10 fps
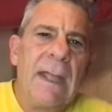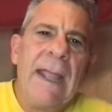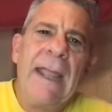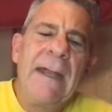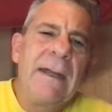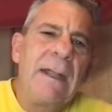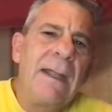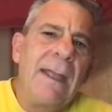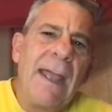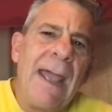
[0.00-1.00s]
And
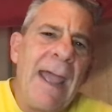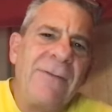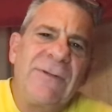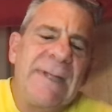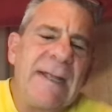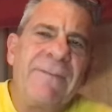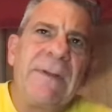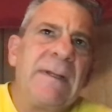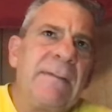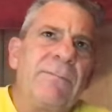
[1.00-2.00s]
I just think
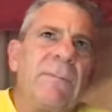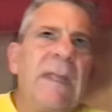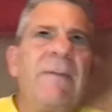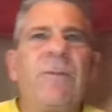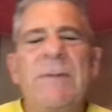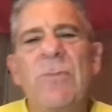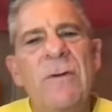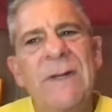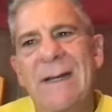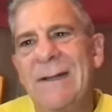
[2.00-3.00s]
if we
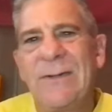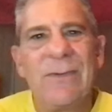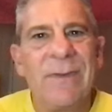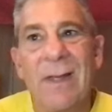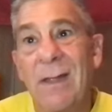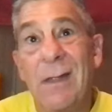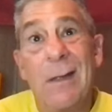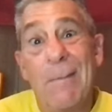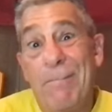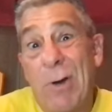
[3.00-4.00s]
move it into the
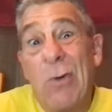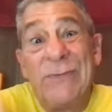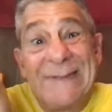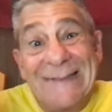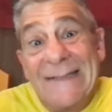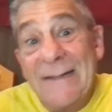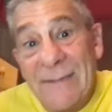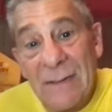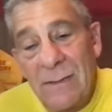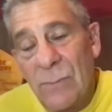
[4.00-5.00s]

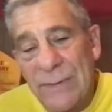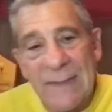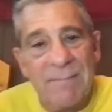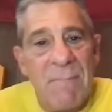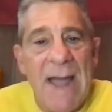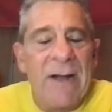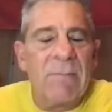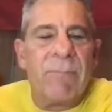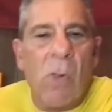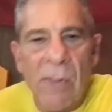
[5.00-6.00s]
postseason with these
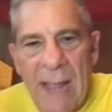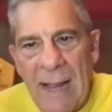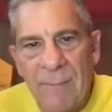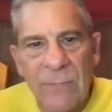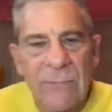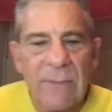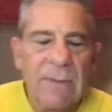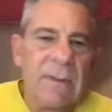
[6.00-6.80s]
minor bowl games,